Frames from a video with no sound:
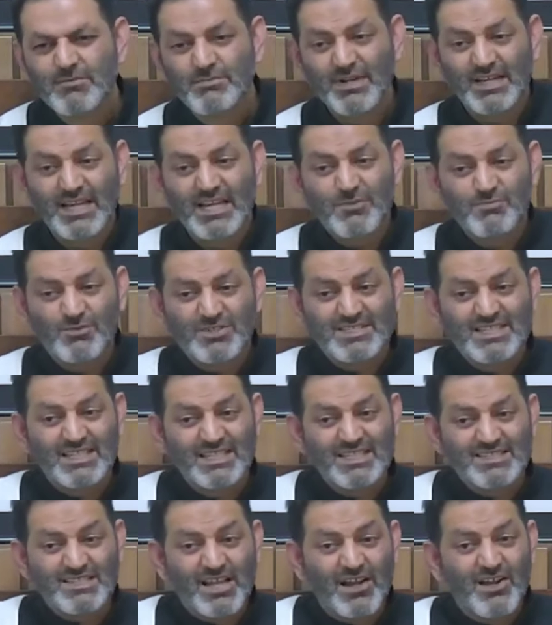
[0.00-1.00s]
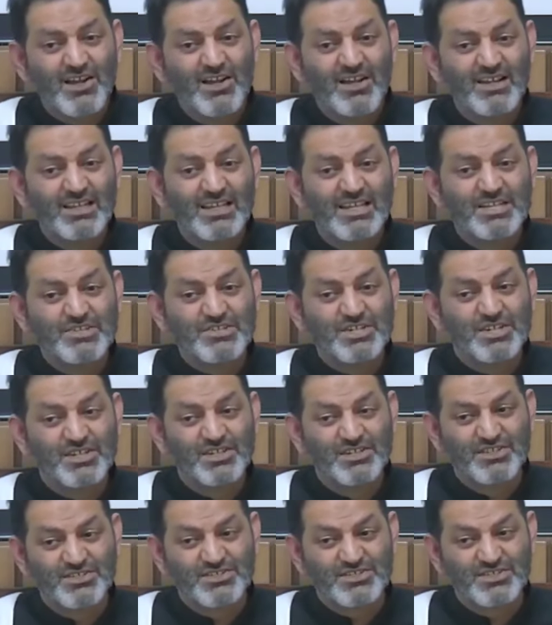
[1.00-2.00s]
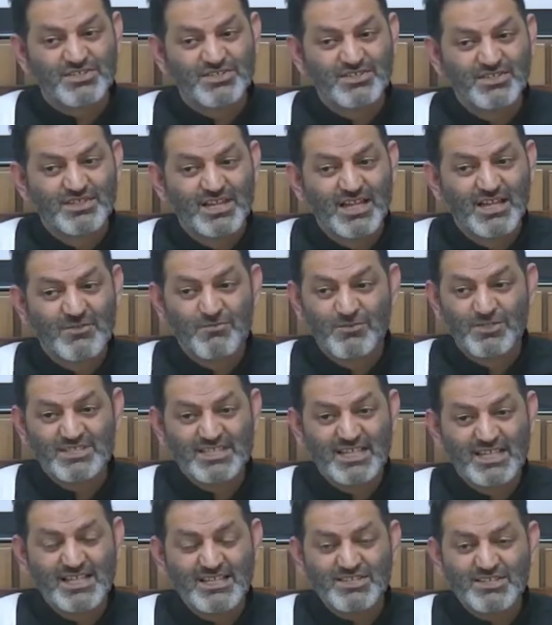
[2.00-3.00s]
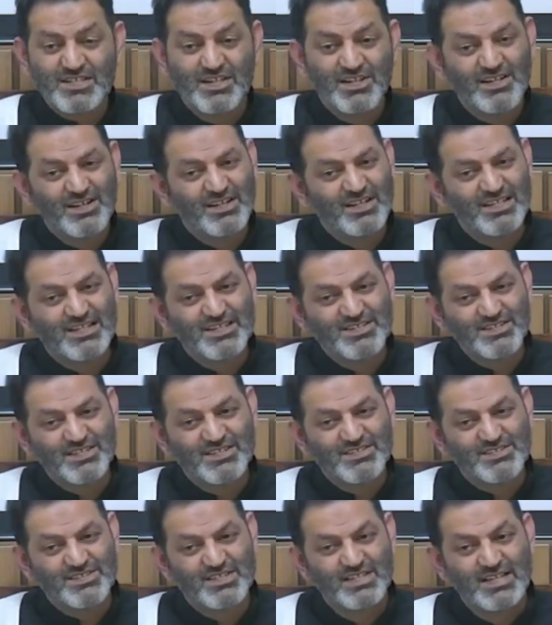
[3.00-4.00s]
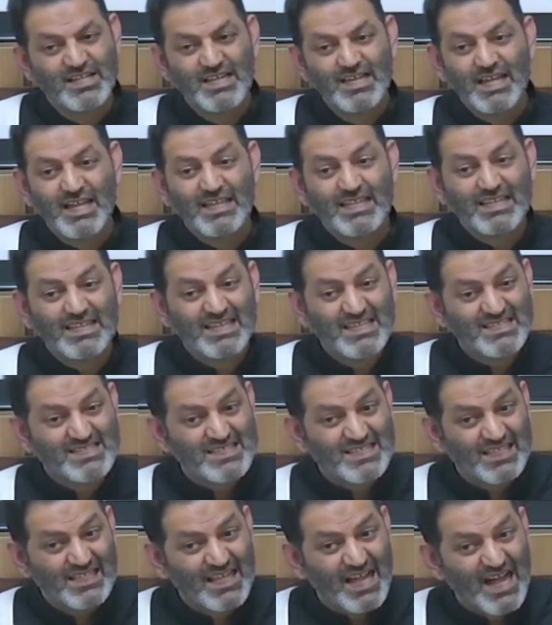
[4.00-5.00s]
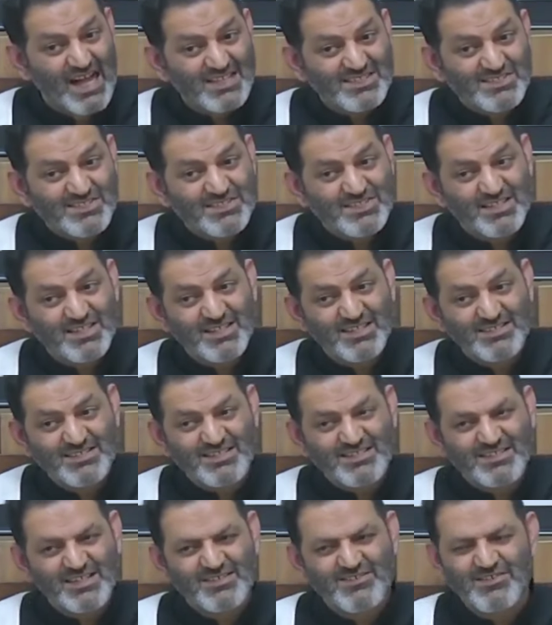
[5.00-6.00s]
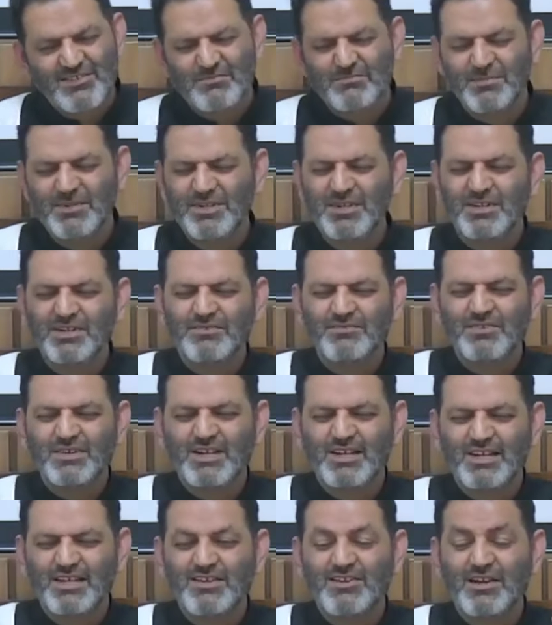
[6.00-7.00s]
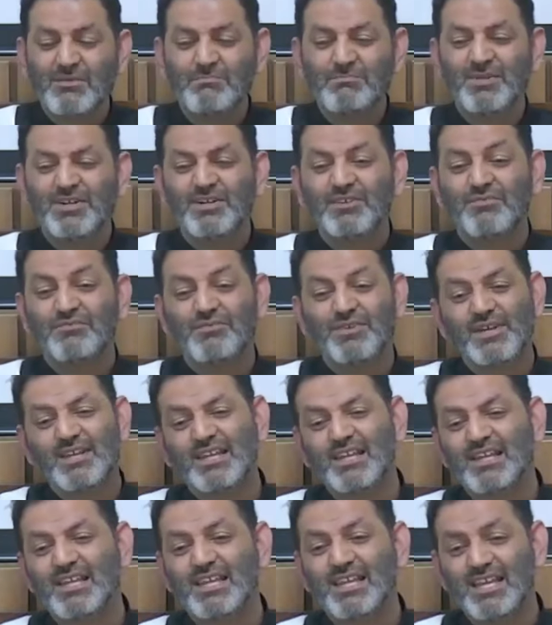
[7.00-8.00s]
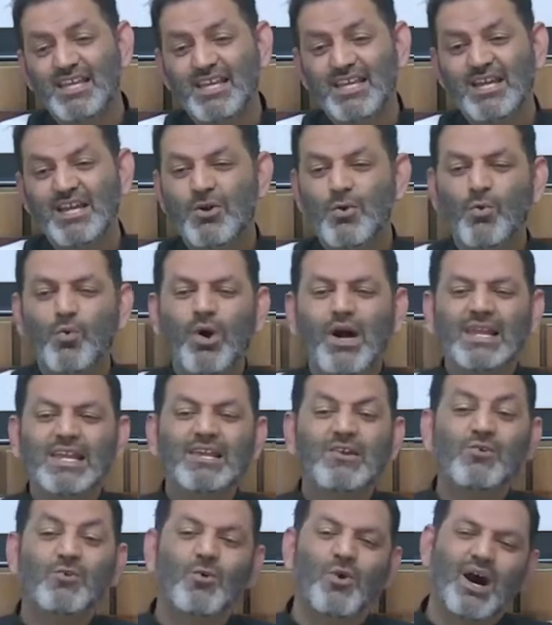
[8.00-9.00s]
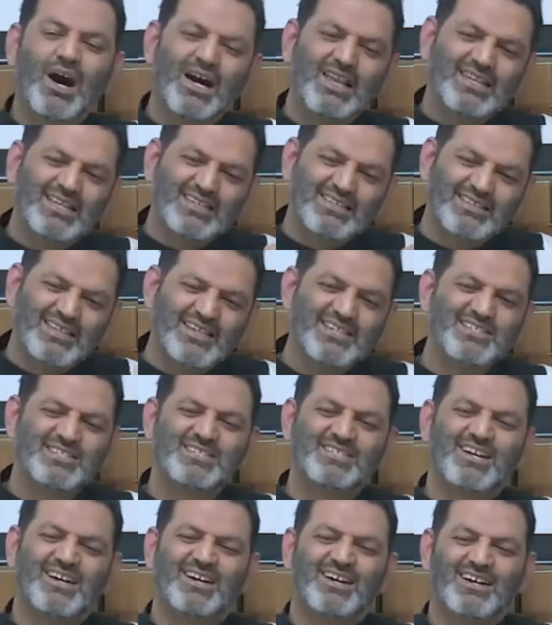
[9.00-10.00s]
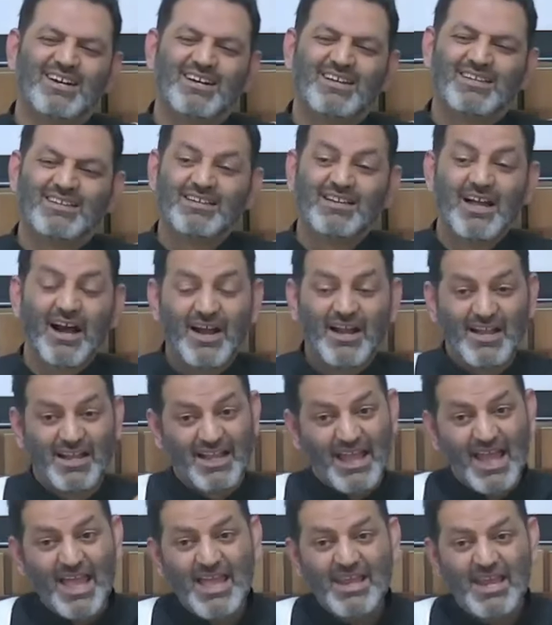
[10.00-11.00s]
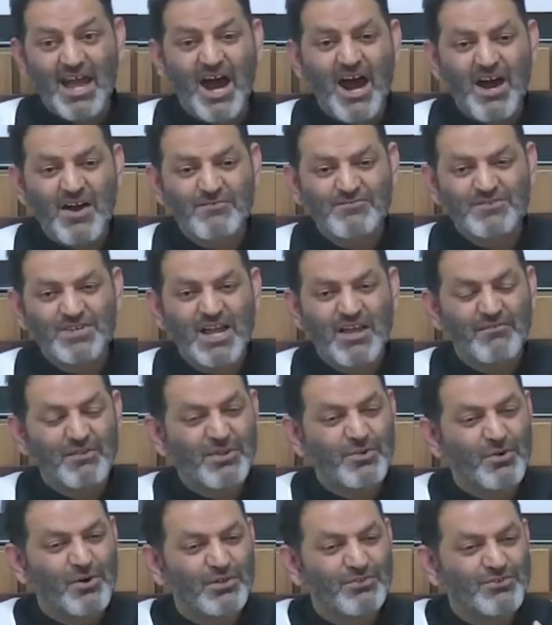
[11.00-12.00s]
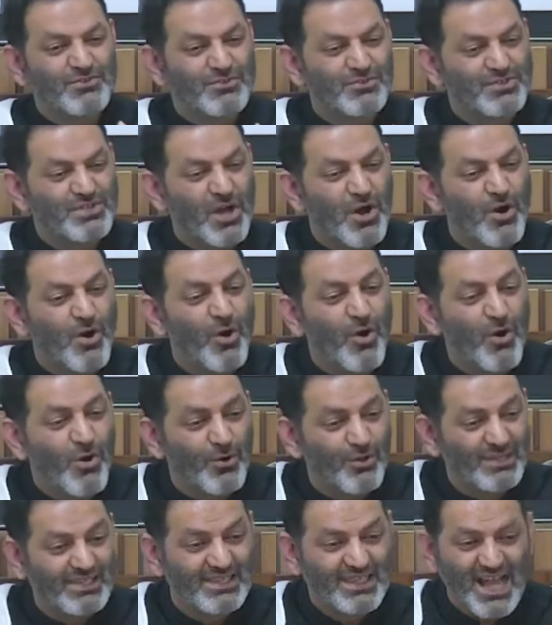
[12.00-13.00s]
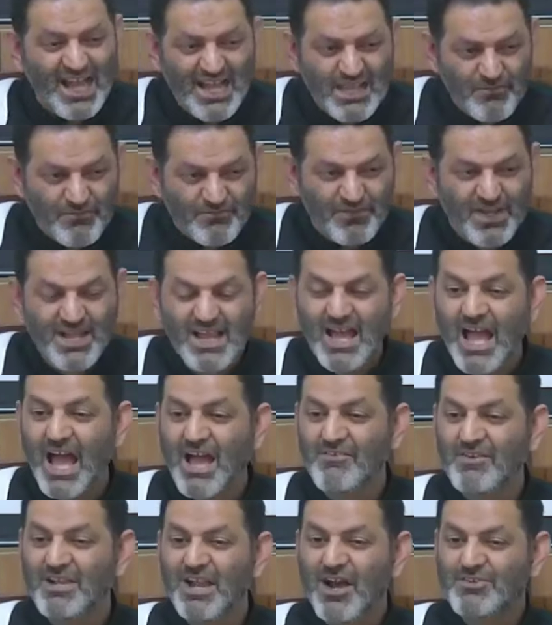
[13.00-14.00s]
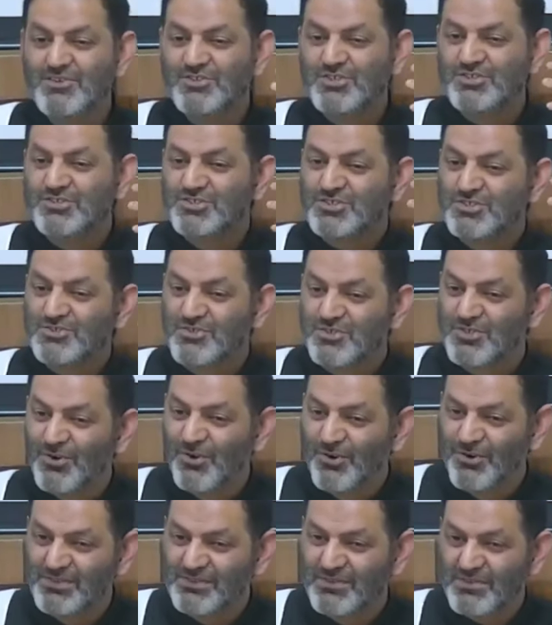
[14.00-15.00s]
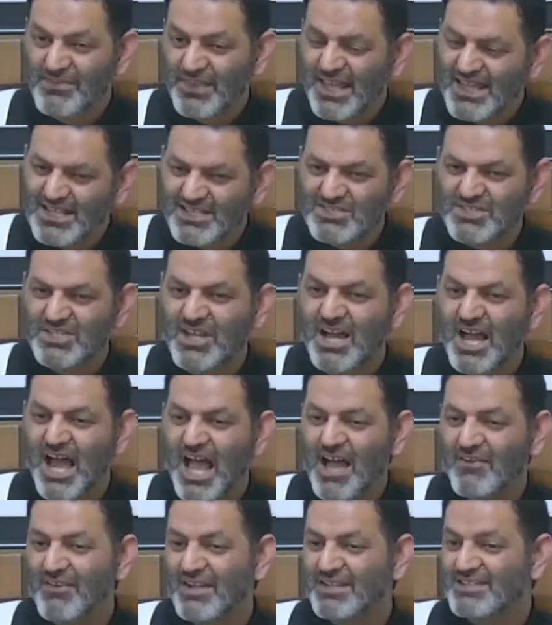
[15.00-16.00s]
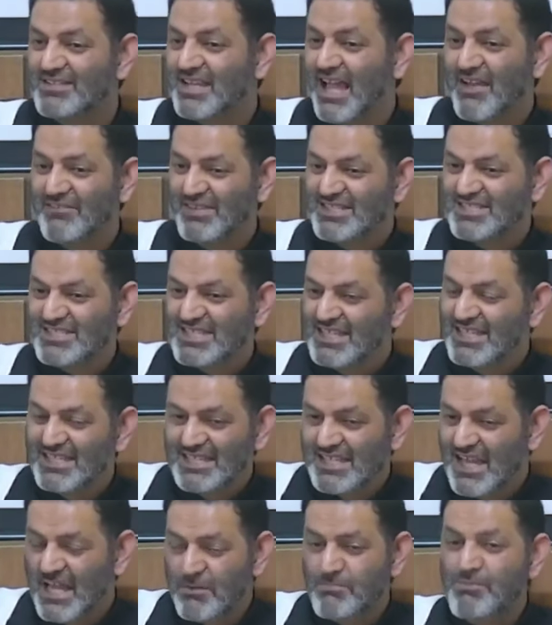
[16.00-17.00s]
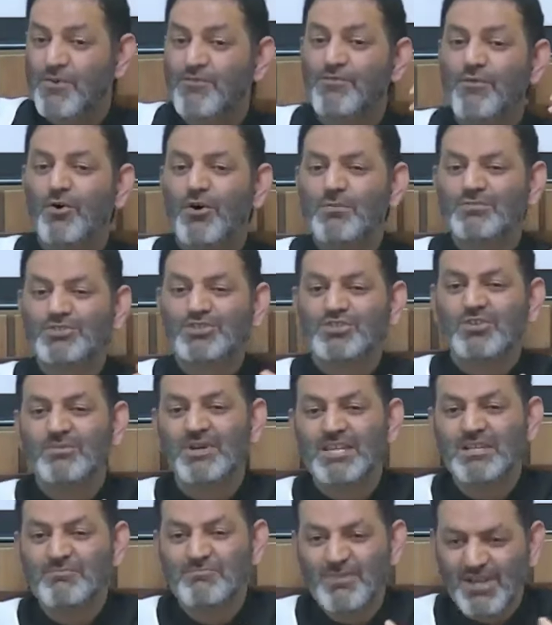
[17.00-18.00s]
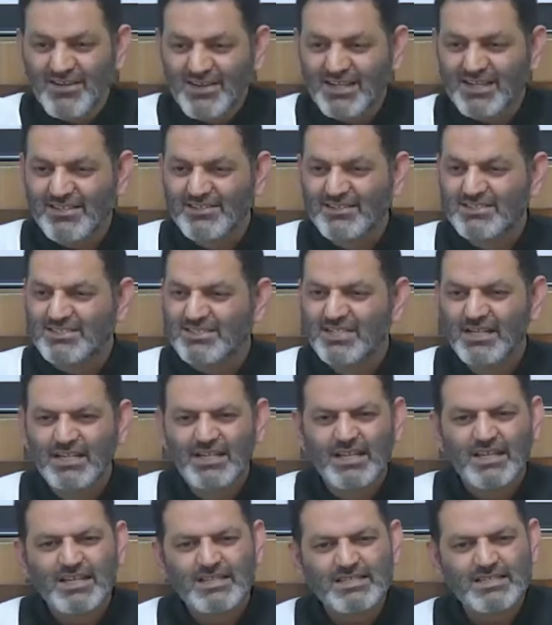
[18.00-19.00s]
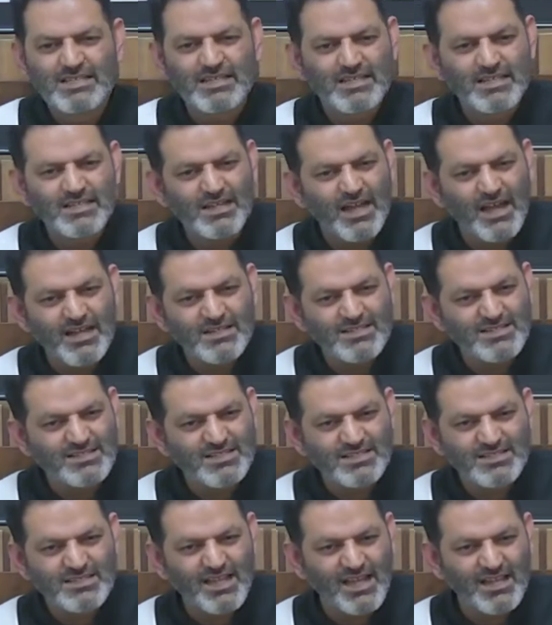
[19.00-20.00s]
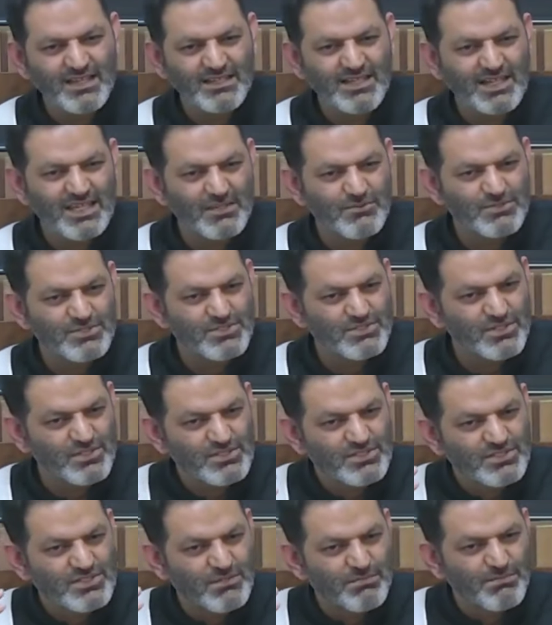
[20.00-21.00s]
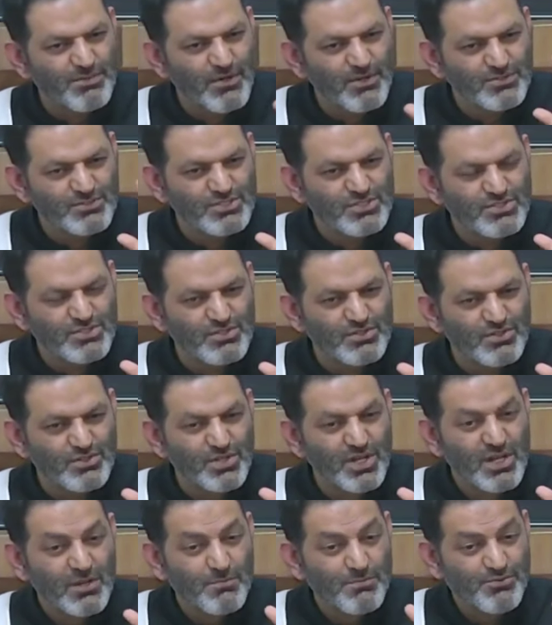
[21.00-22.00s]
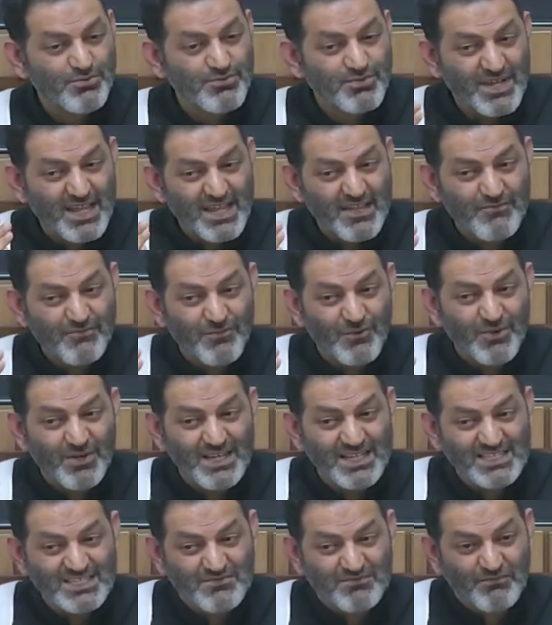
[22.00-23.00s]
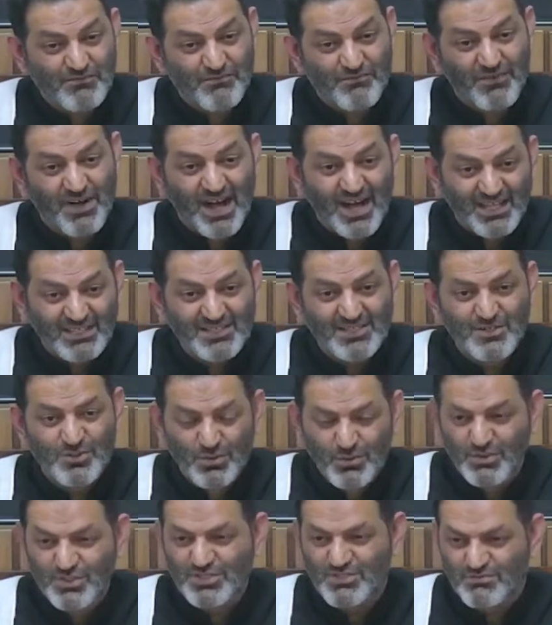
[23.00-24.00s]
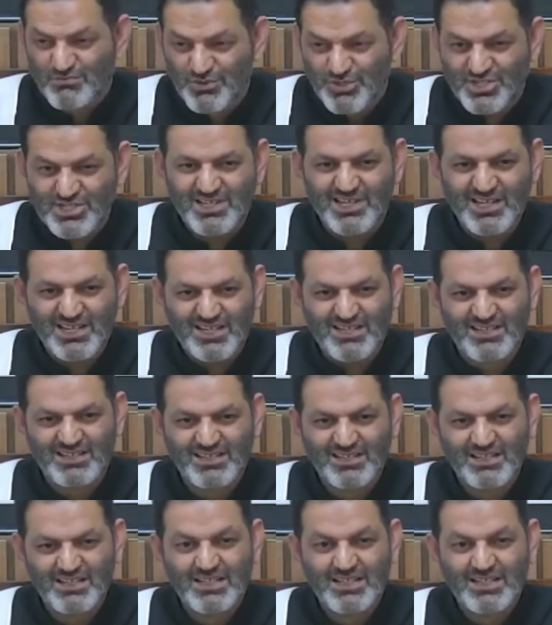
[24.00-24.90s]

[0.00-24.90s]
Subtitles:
But it was in his early years. It was in his early years. In his last years, he said, Rabbana ghafirli, Rabbi ghafirli wali walidayya. Again, after having gone through the whole life, having understood all things, having seen and performed so many miracles, he didn't understand that he was not supposed to pray for his father who was mushrik.